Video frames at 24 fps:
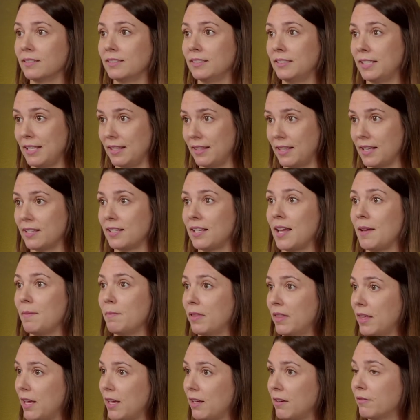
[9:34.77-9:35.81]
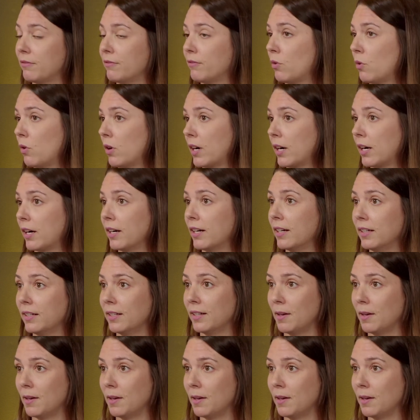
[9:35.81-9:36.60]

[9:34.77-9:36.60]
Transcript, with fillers: did the same thing for